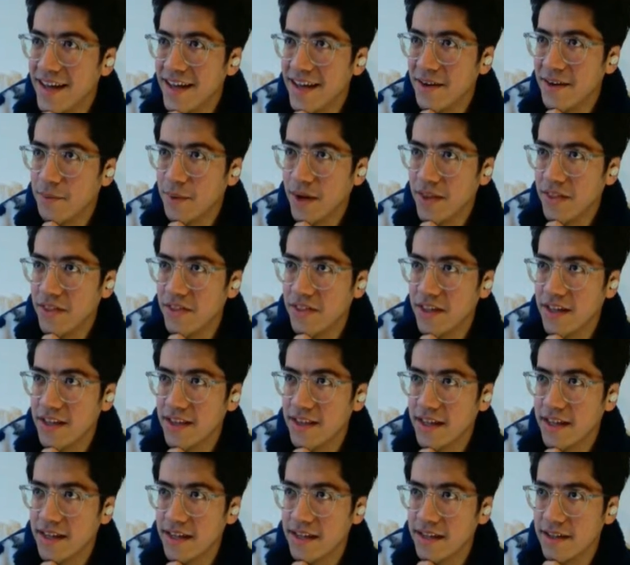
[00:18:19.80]
One thing
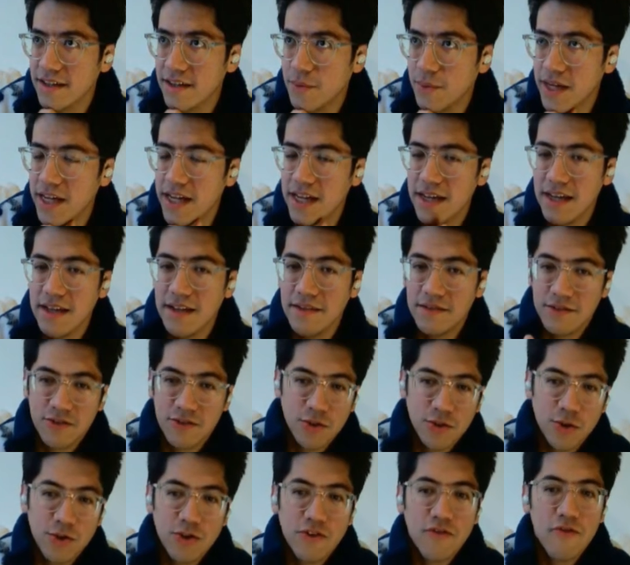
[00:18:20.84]
that we
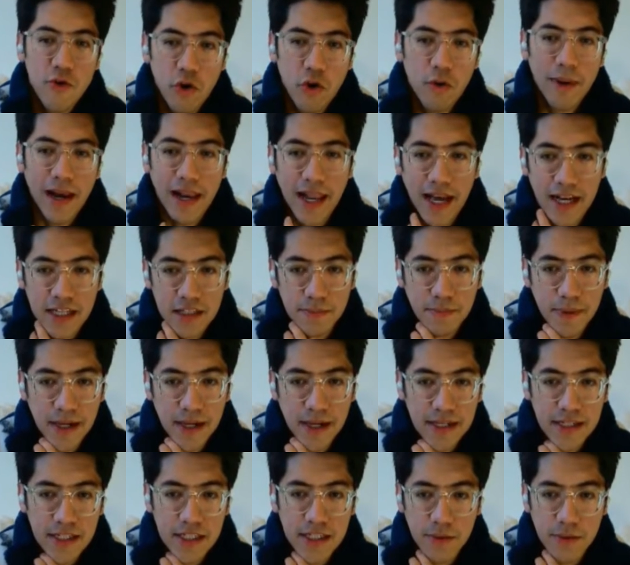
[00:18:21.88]
sort of normalize,
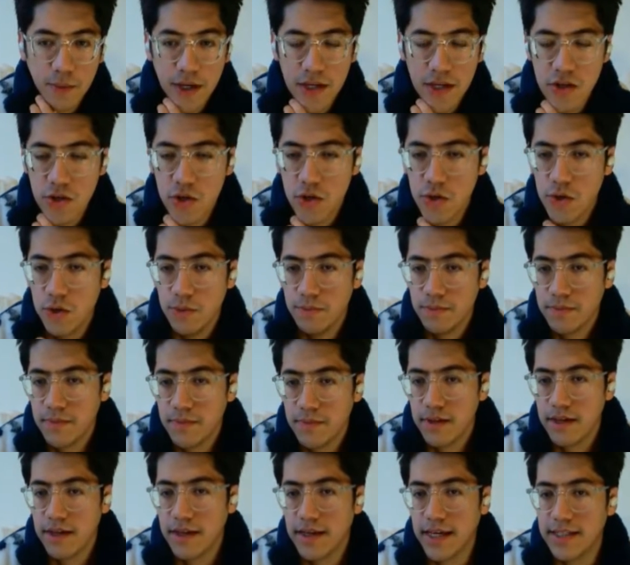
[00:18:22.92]
but when you
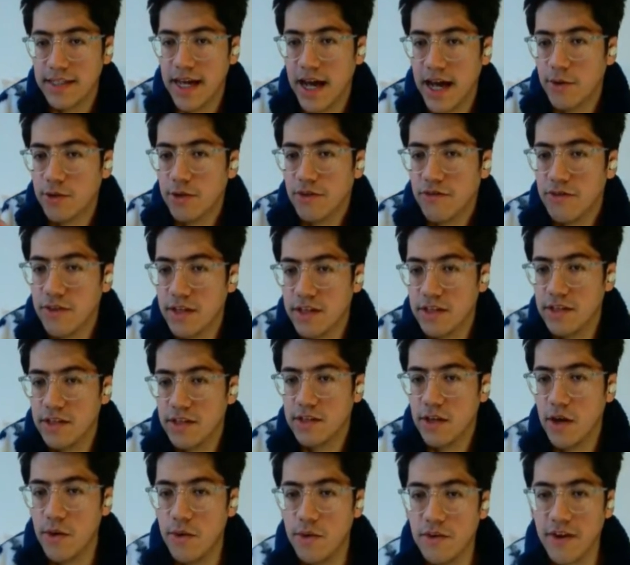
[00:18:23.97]
get out of this
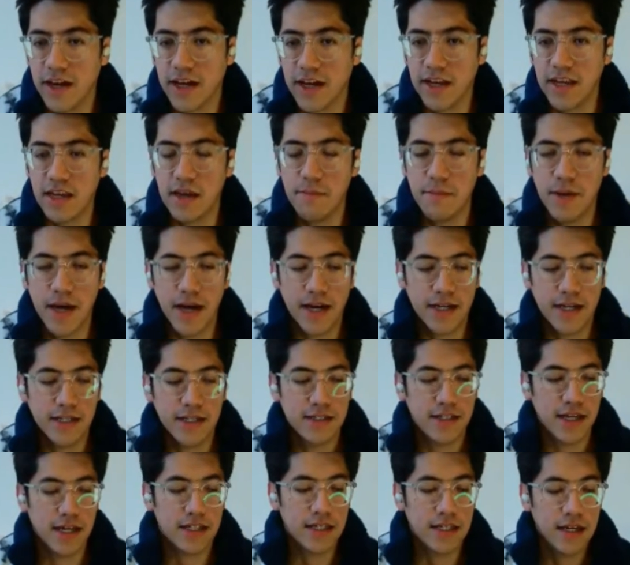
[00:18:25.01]
zone of academia, is
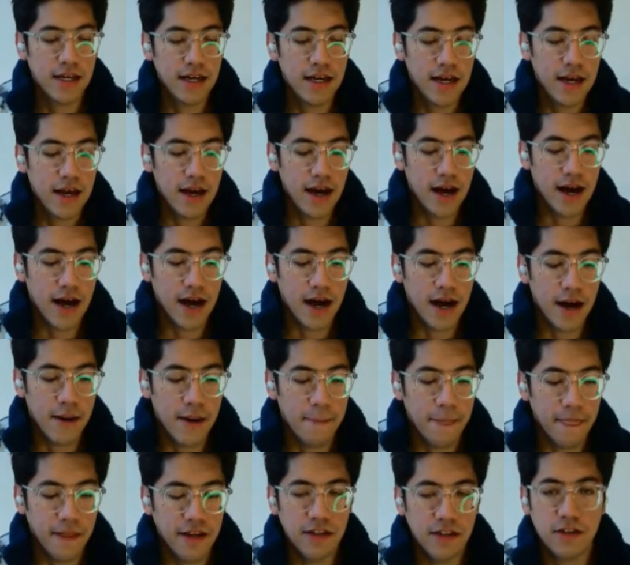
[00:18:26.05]
that
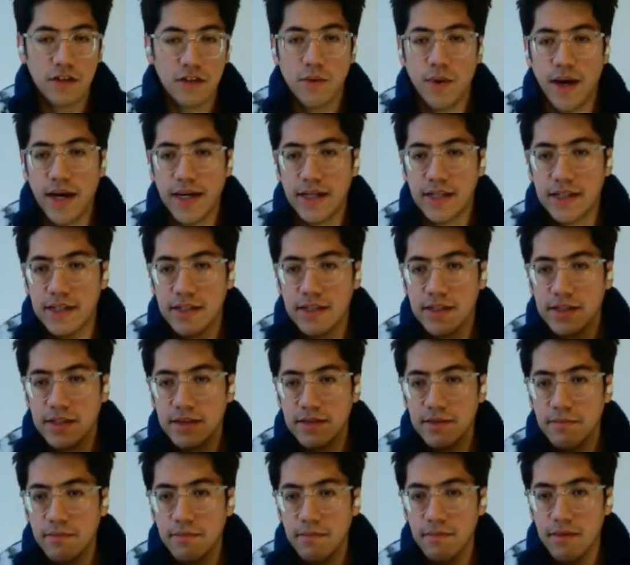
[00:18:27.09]
it is quite
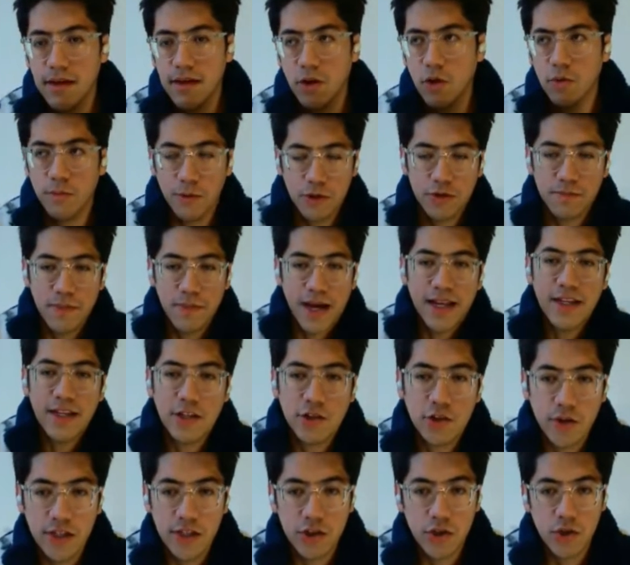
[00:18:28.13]
almost
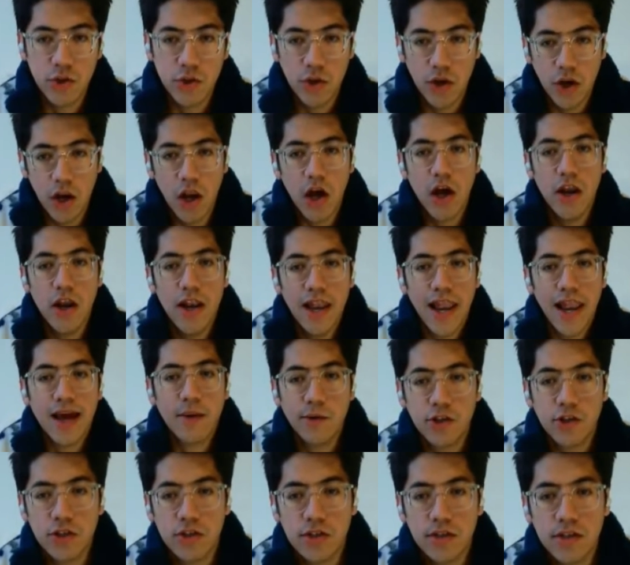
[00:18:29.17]
mandatory to learn
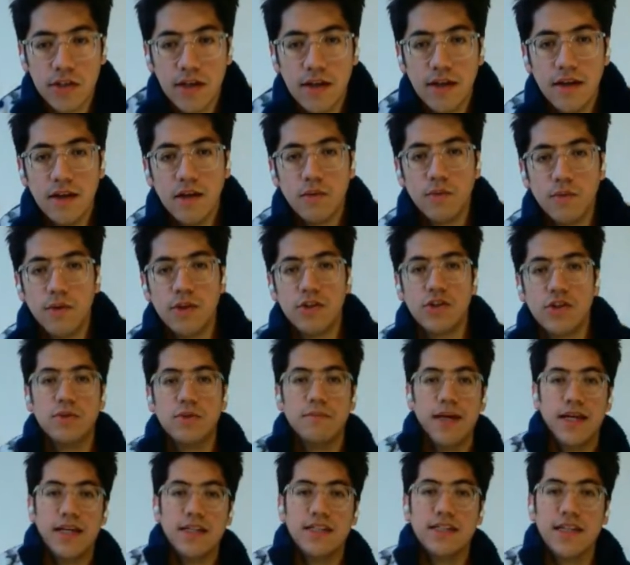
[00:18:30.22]
languages, which
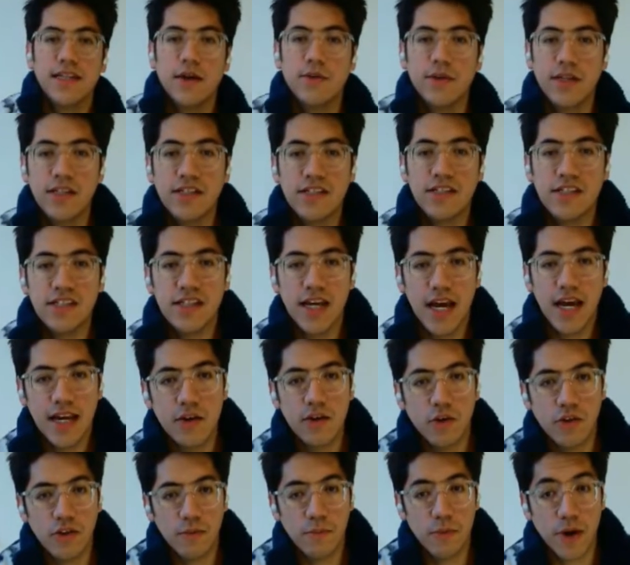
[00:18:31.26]
may sound insane in
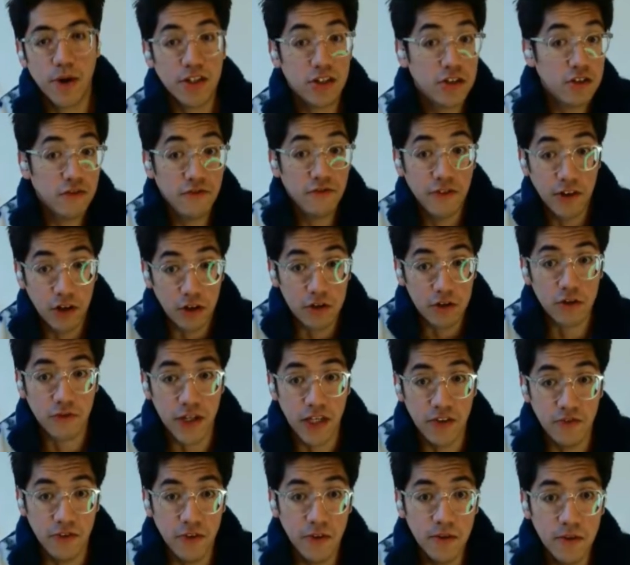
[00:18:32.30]
other branches of
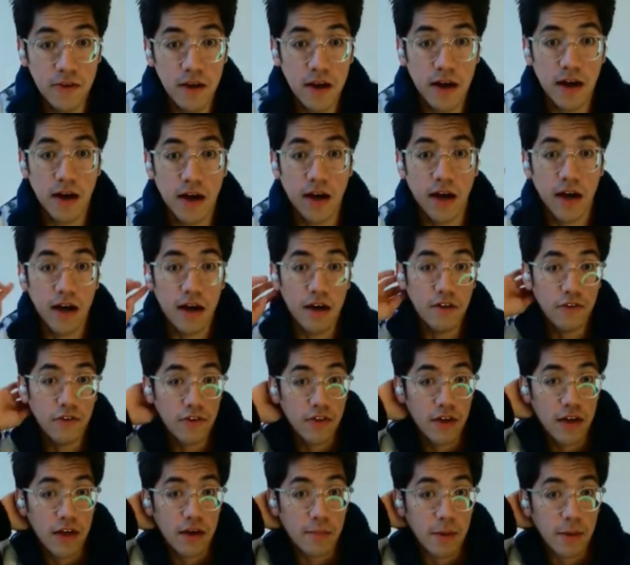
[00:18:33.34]
philosophy, even if you
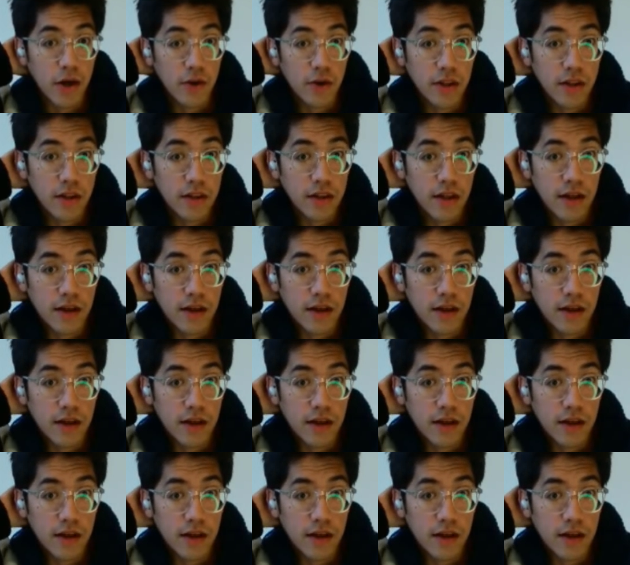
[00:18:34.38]
think about it,